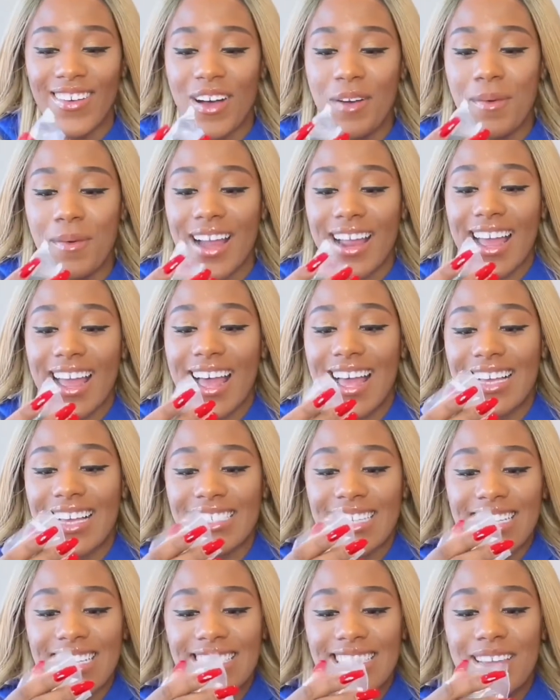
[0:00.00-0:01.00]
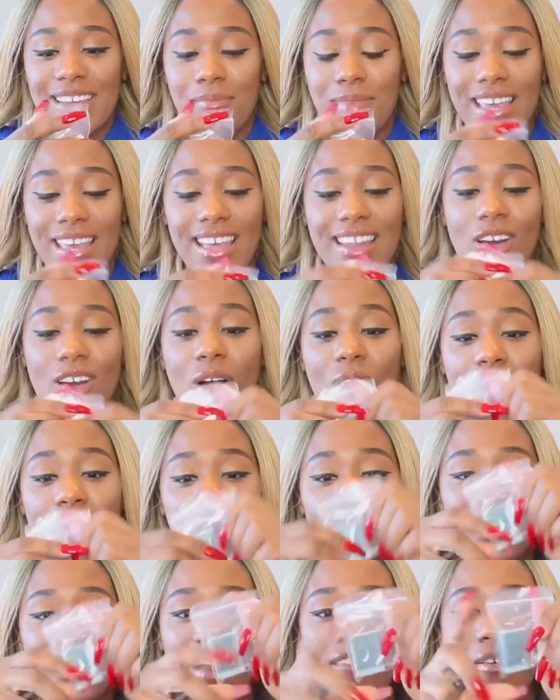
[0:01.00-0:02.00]
Oh my gosh, they sent me a
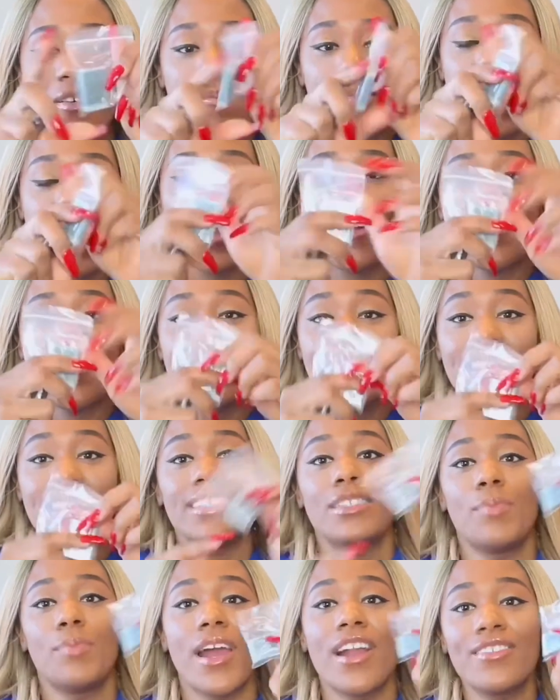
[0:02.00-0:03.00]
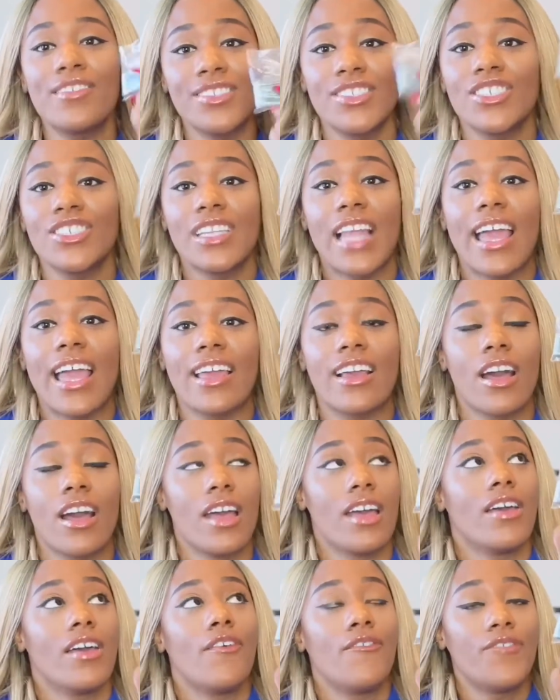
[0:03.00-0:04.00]
whole nother battery. And these batteries is like
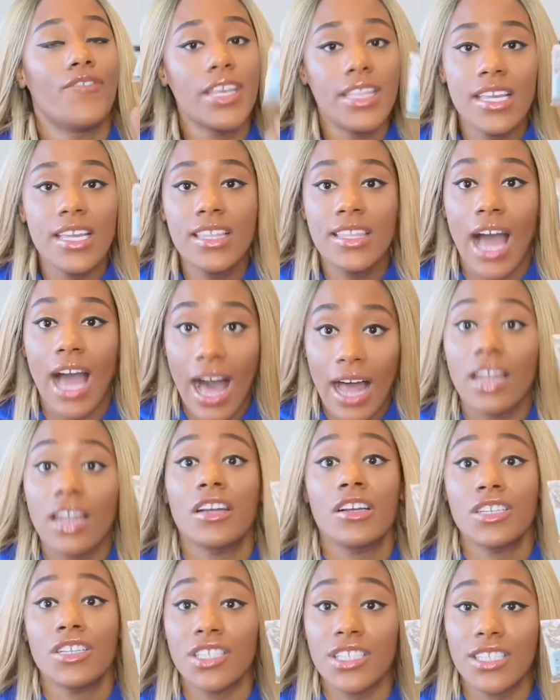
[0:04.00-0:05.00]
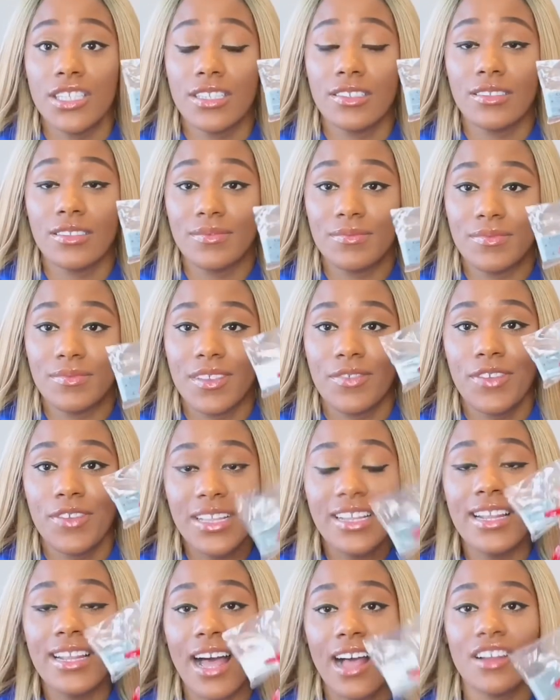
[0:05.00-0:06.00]
$50.
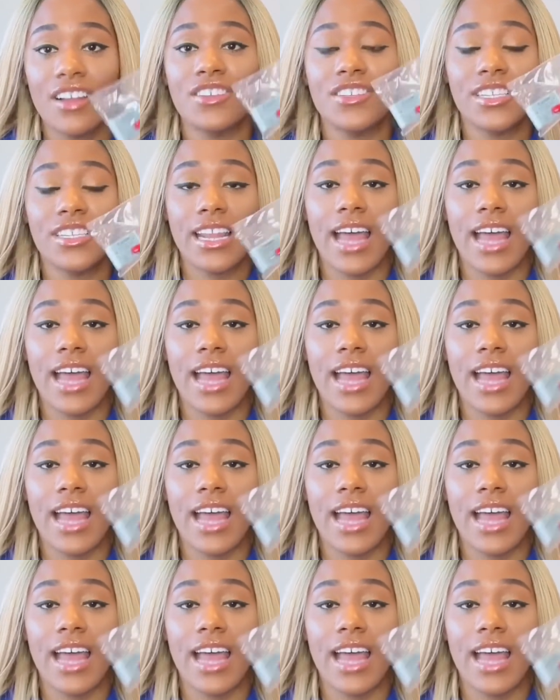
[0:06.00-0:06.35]
$50.